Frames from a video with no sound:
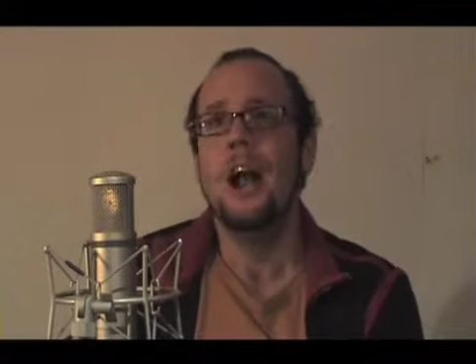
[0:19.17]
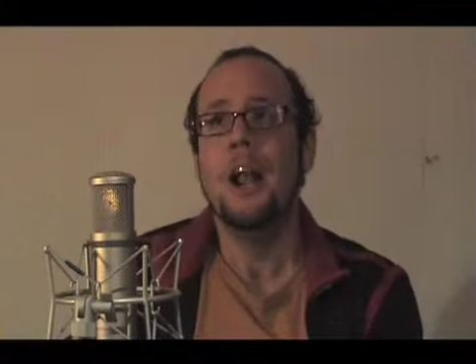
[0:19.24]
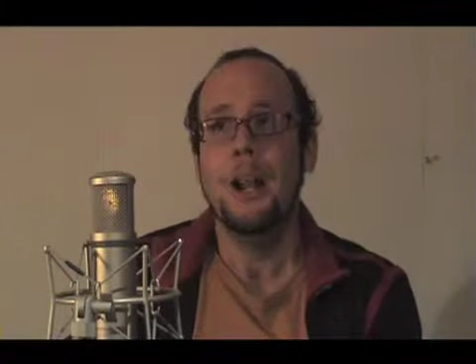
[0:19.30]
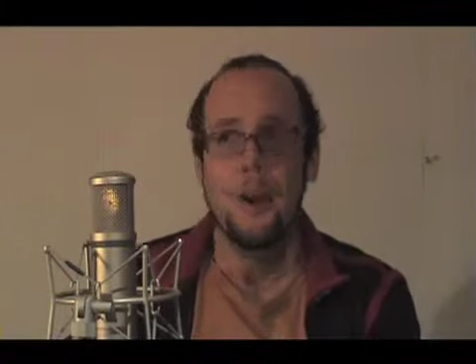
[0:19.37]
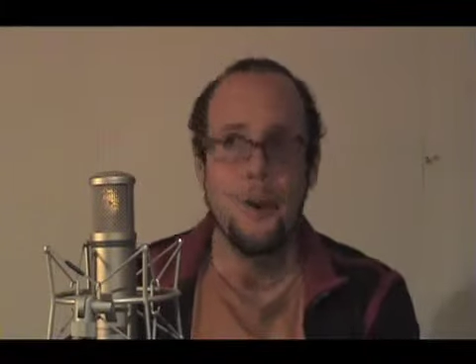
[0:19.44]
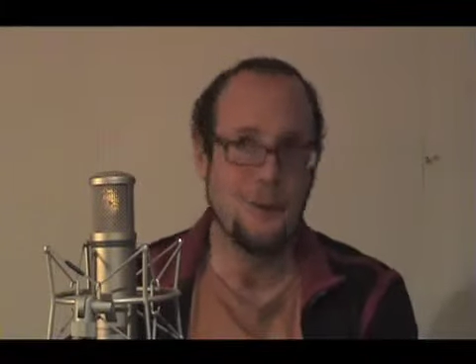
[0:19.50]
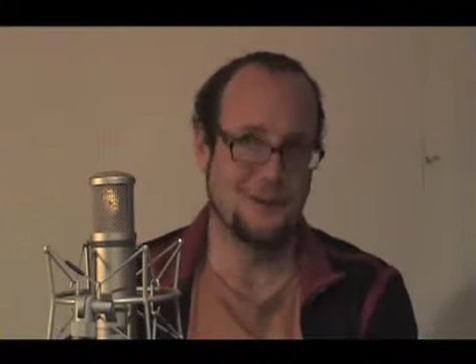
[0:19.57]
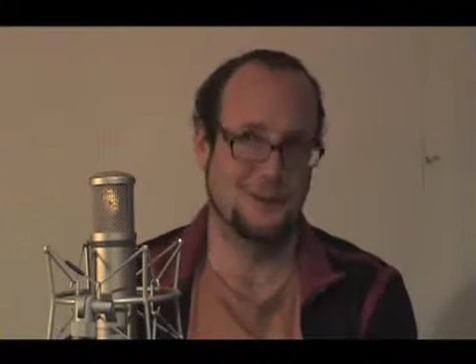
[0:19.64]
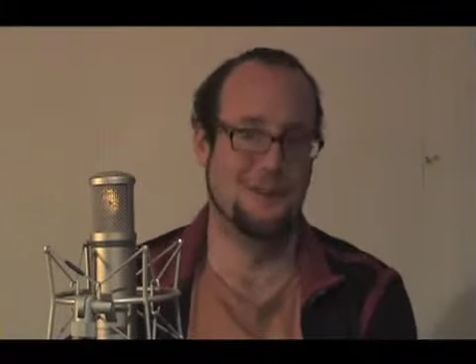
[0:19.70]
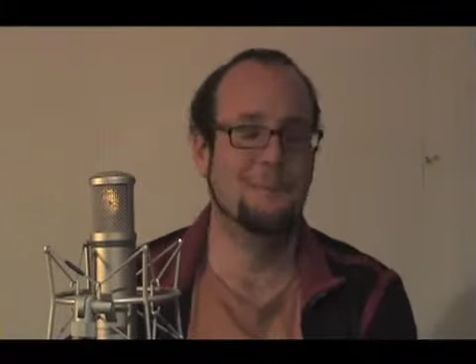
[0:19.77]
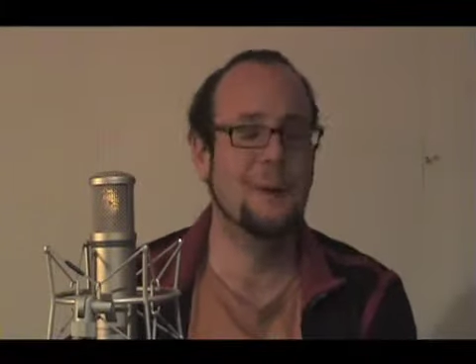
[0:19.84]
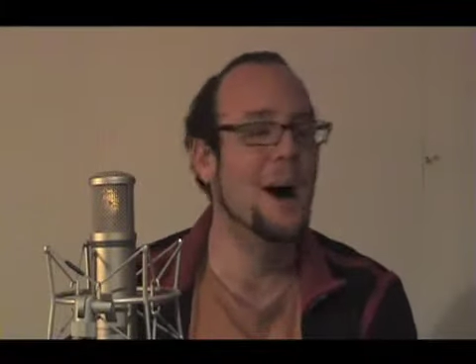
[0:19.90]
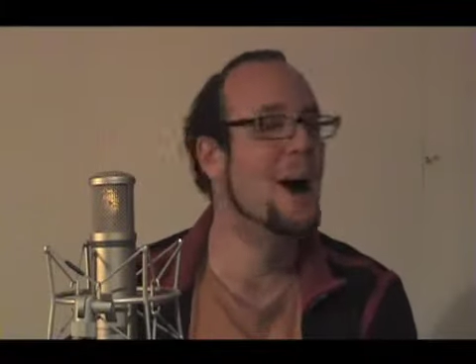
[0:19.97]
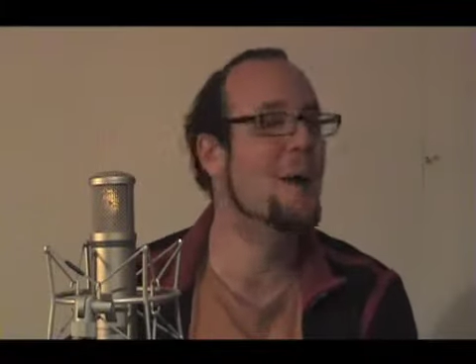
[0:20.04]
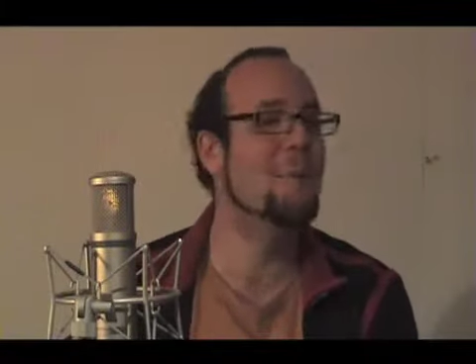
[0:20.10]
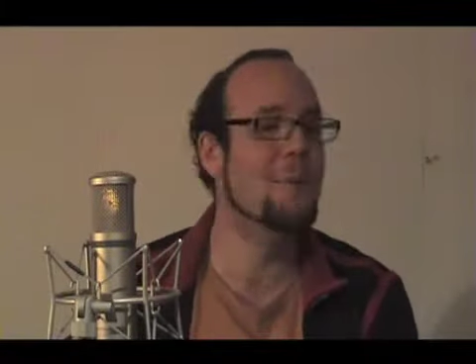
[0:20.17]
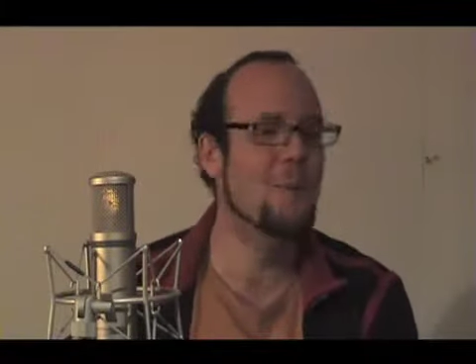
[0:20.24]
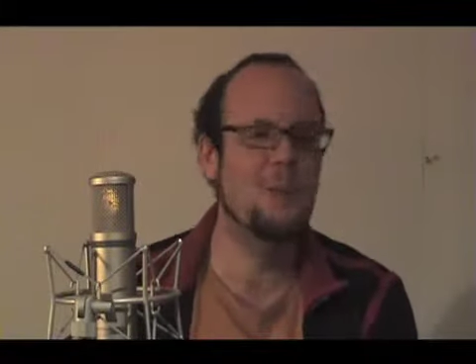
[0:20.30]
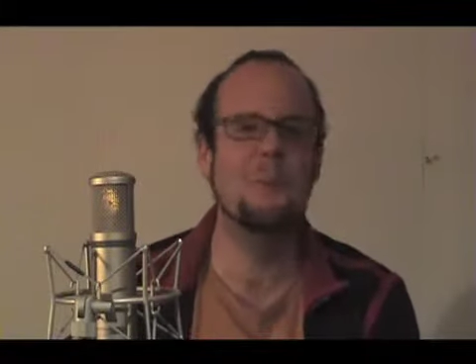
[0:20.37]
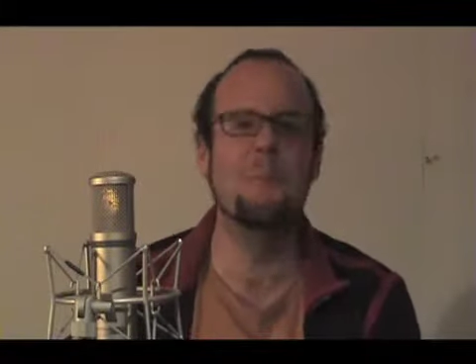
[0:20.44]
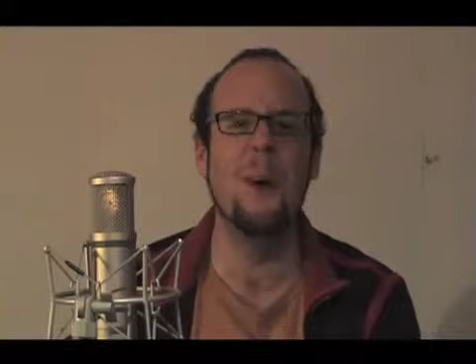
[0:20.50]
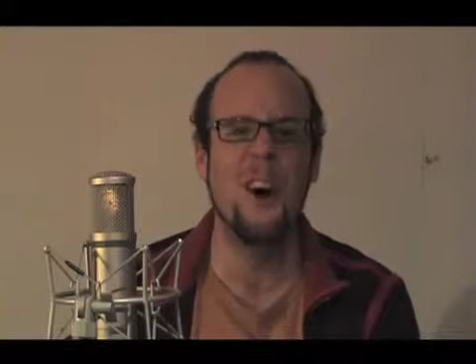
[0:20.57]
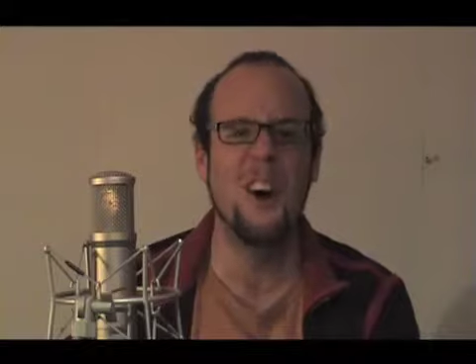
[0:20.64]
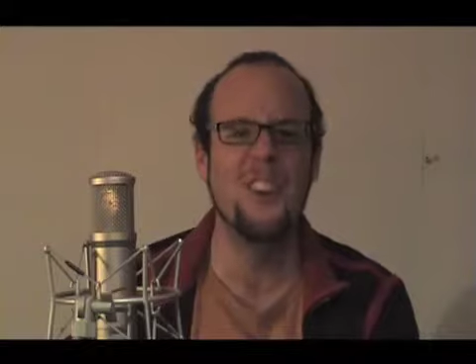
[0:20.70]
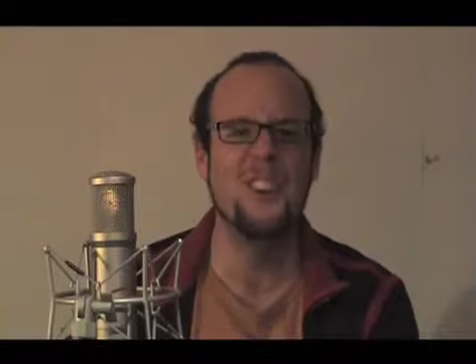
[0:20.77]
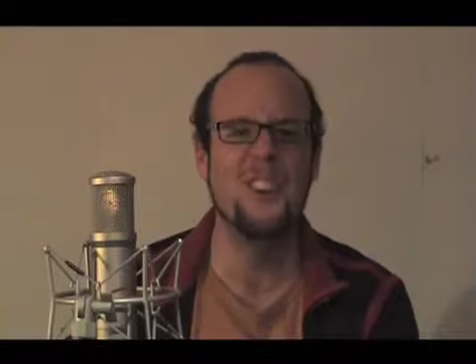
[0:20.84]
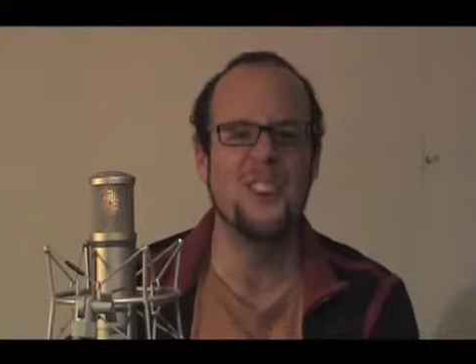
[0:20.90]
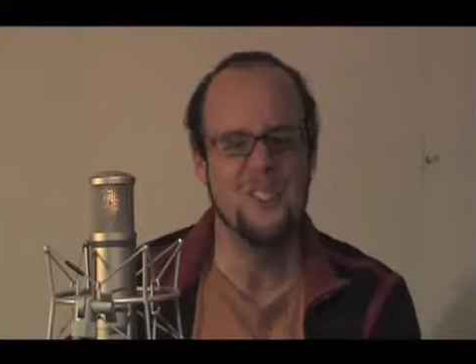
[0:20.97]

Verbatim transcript: lots of purple spots.